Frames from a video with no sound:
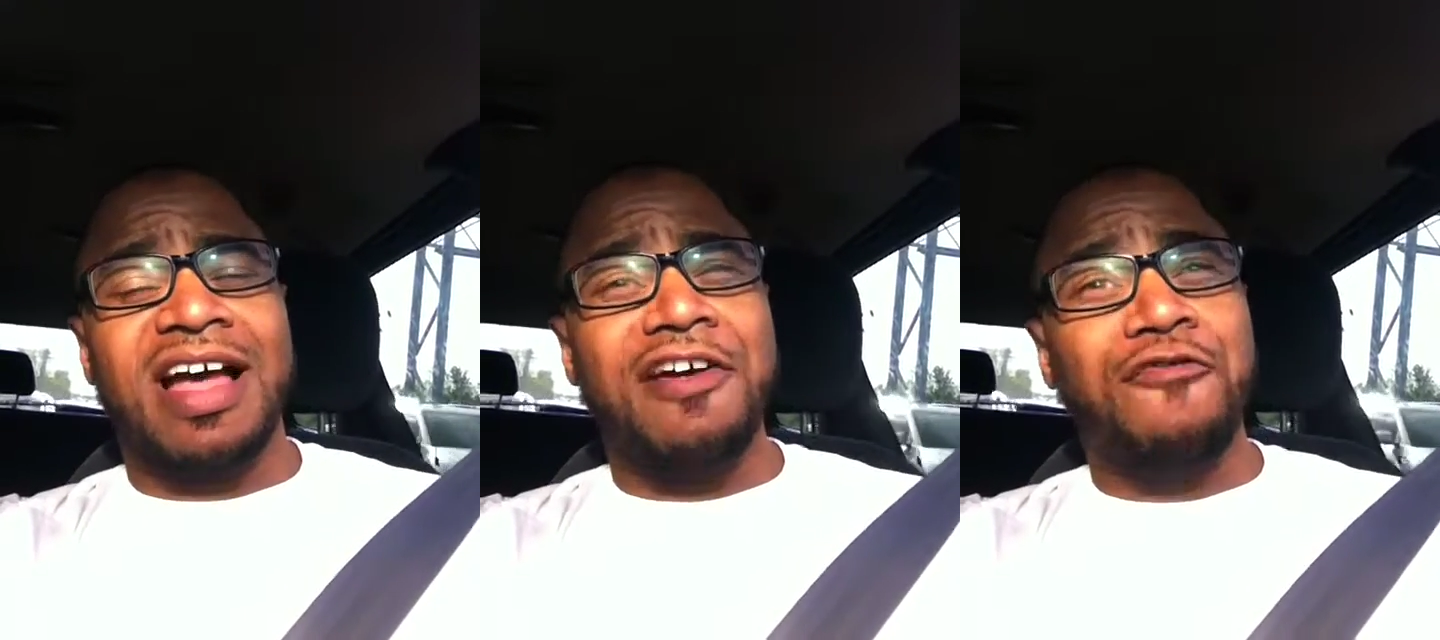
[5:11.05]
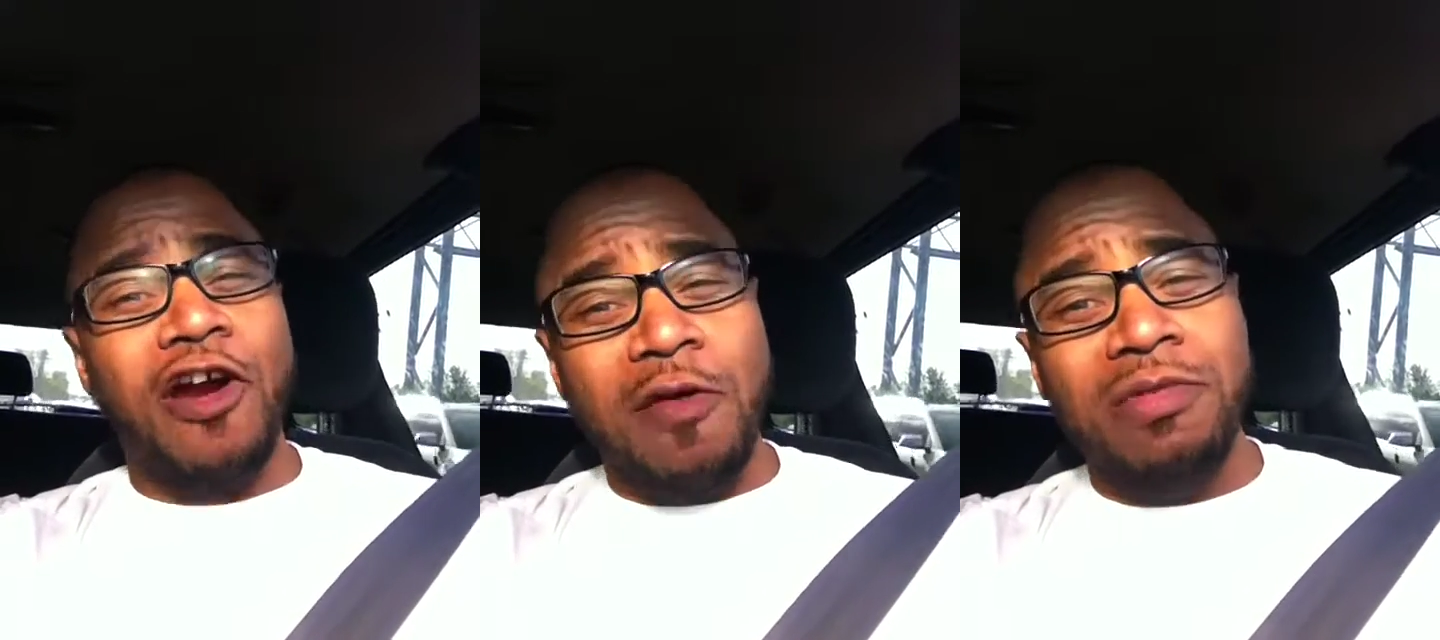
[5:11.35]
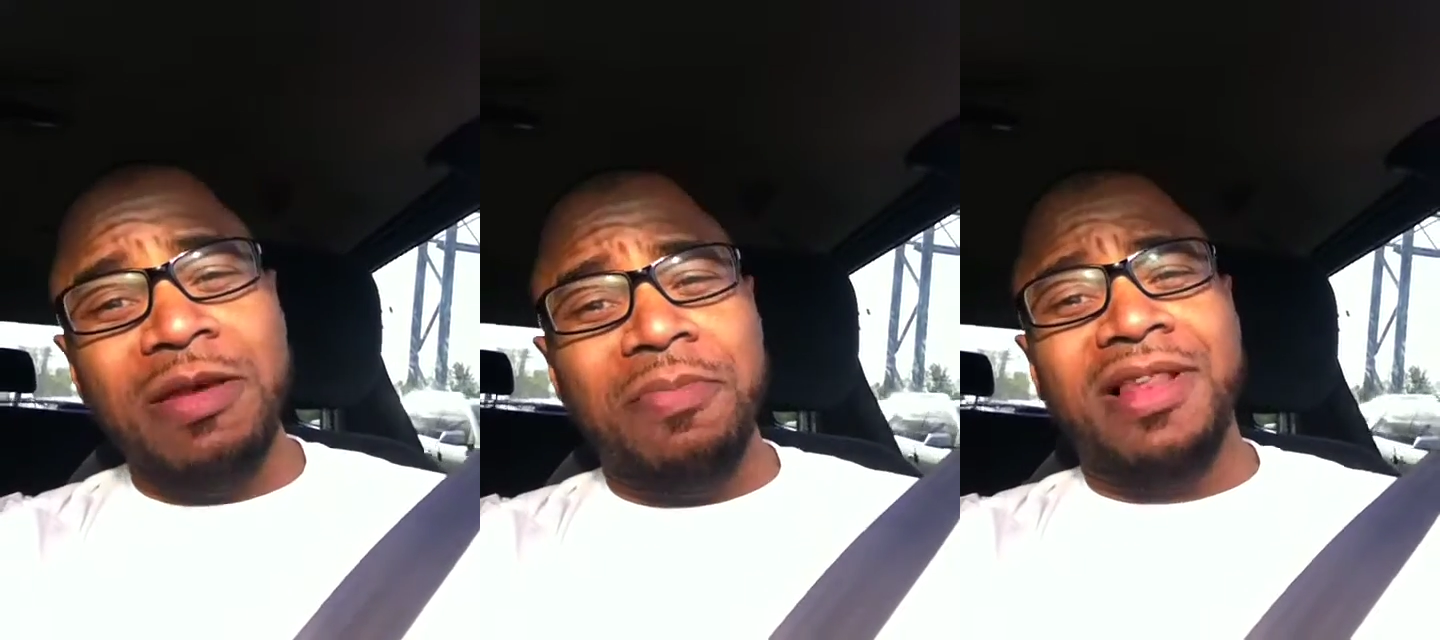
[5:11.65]
I
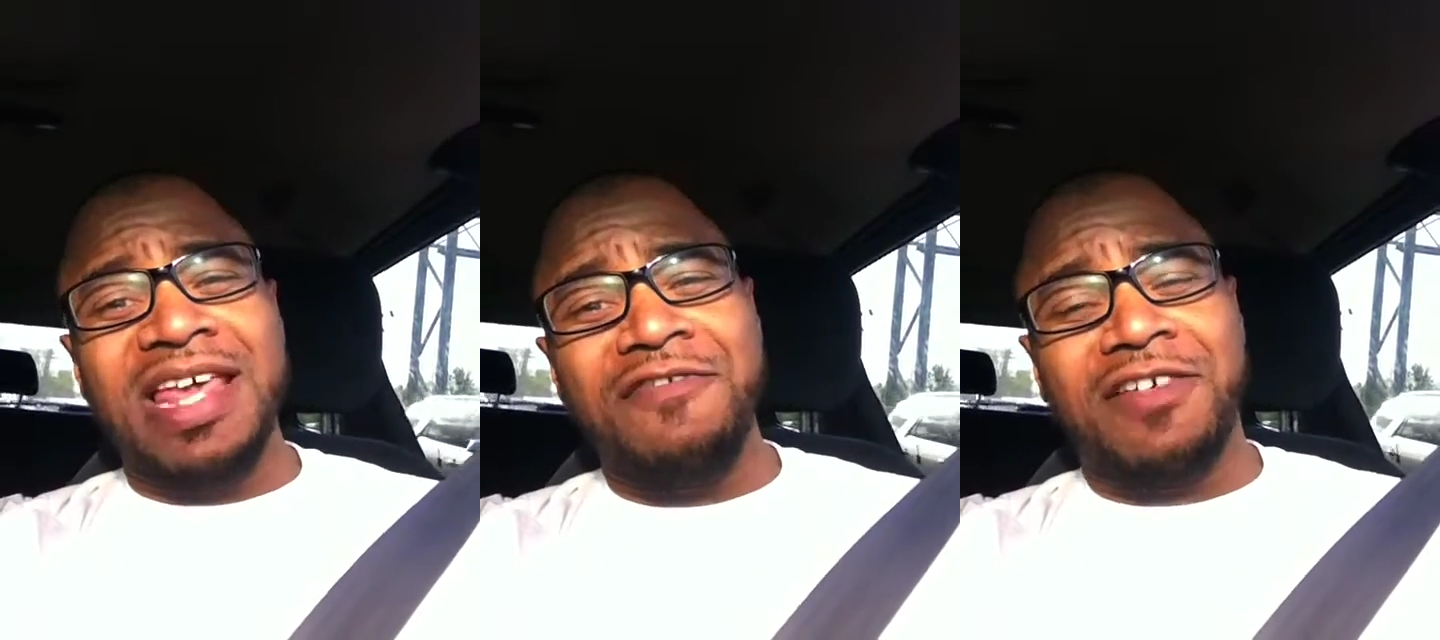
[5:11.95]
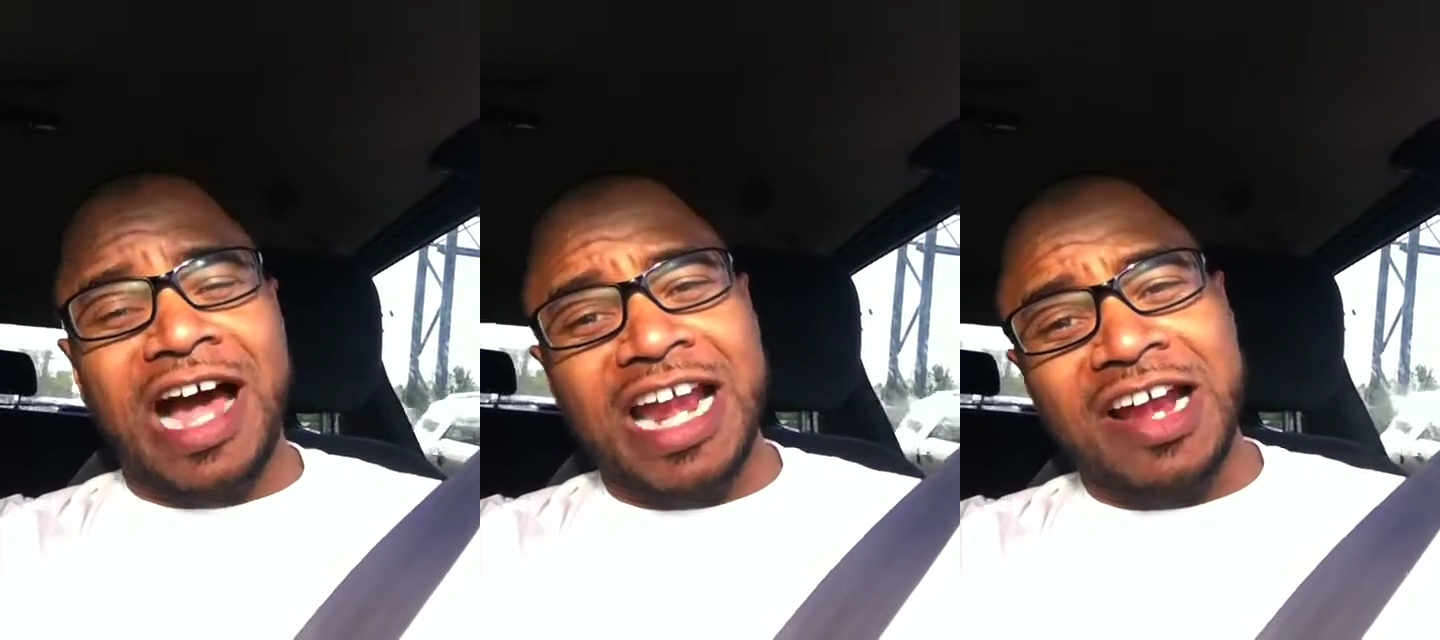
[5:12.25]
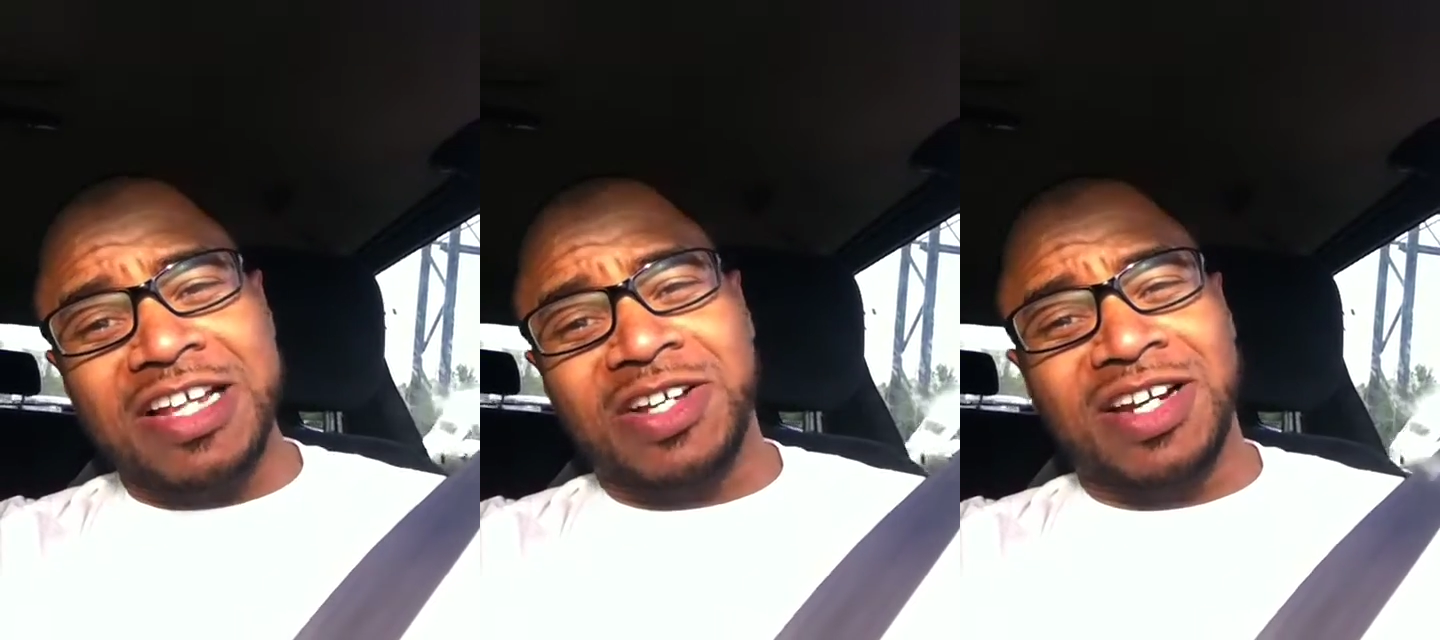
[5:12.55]
firmly believe
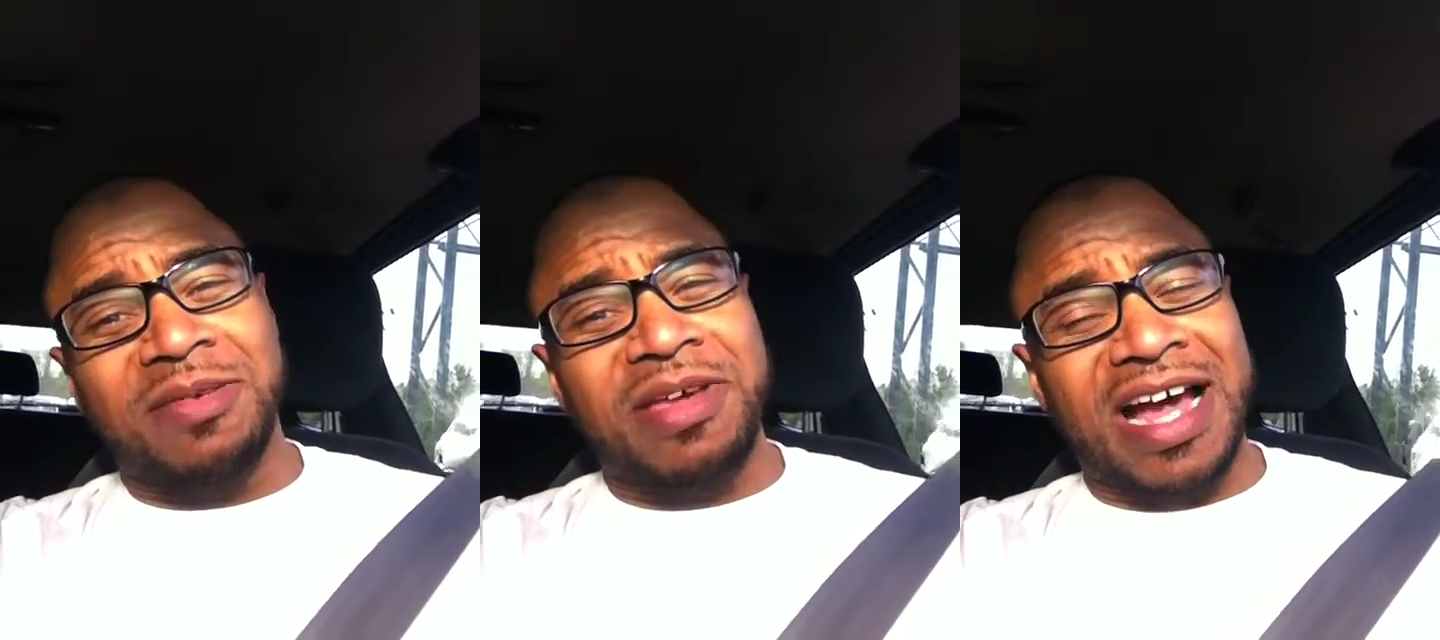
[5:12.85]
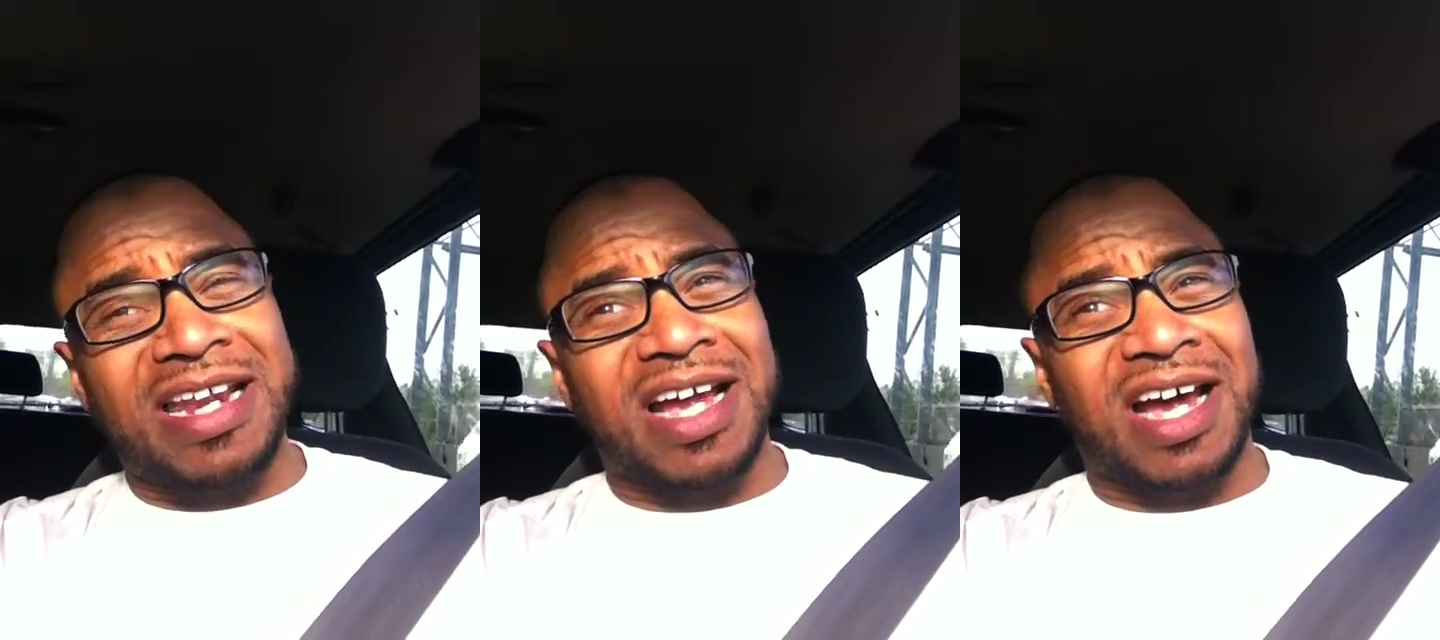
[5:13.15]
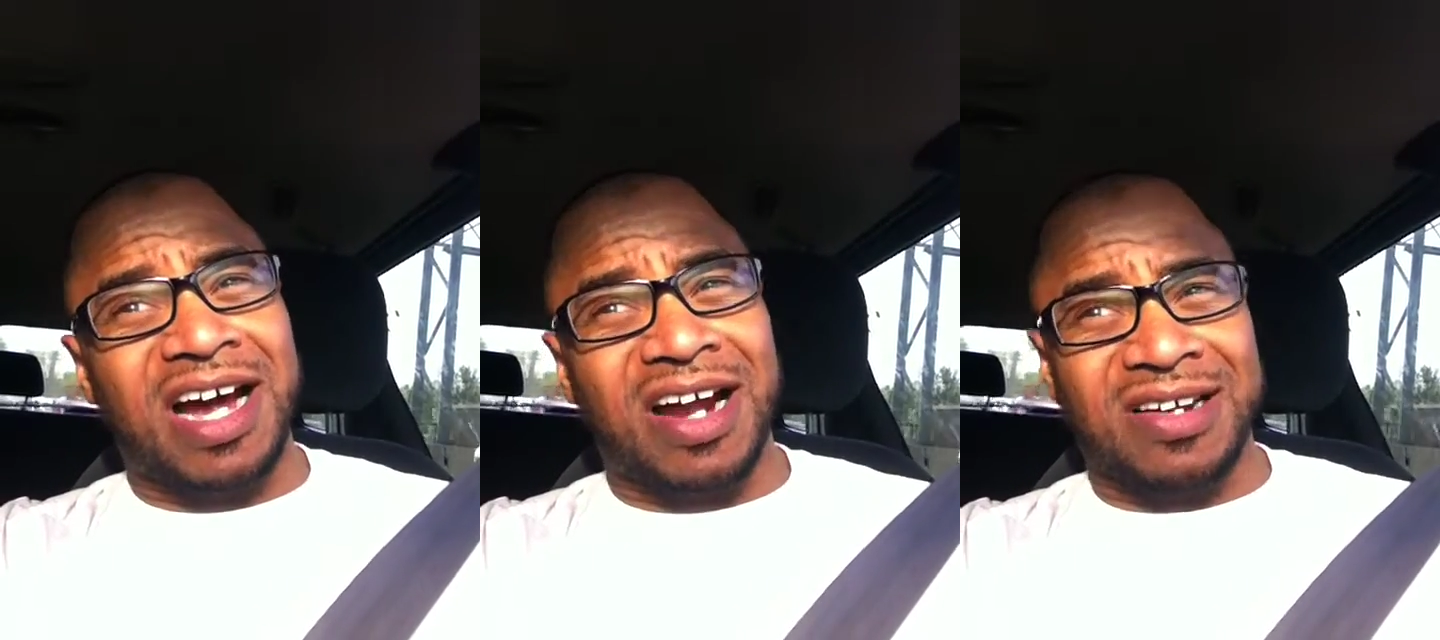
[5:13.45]
Conor is gonna be on the
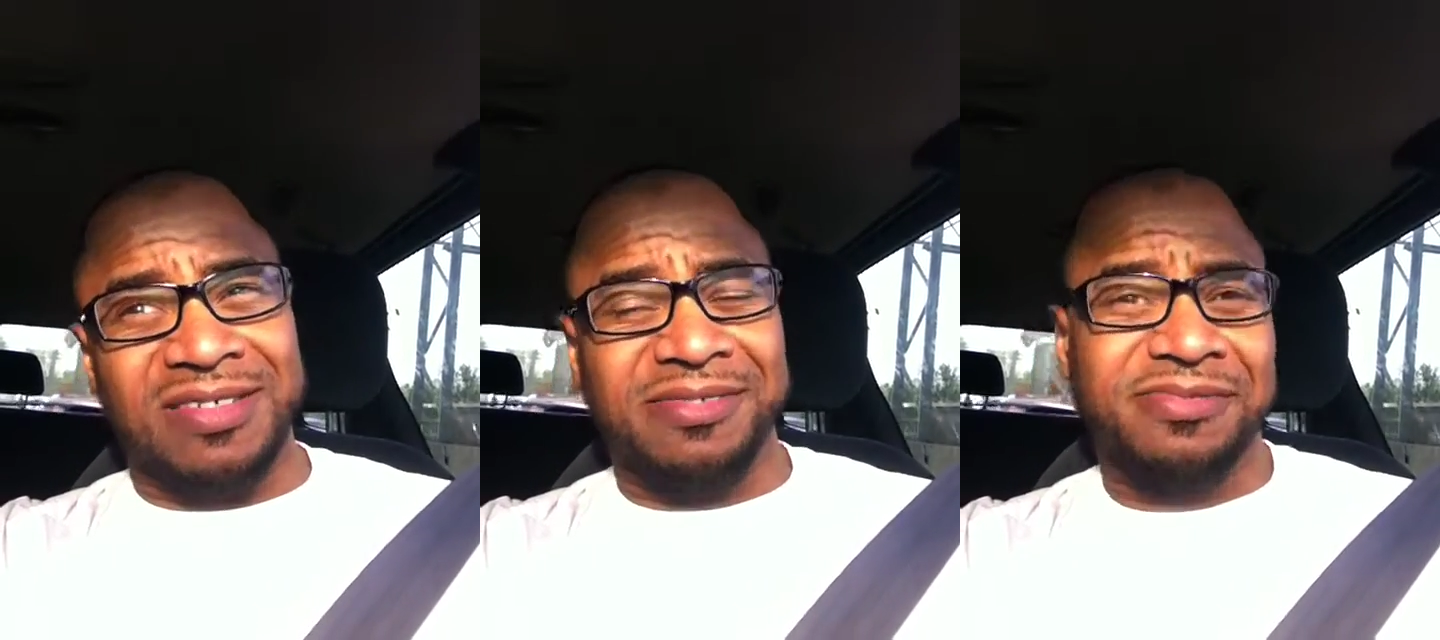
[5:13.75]
card.